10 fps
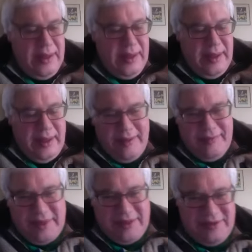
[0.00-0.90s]
Uh,
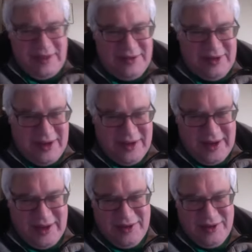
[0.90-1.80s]
hey, hey Jalen, how
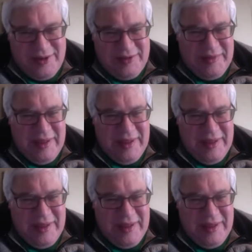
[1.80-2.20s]
you doing?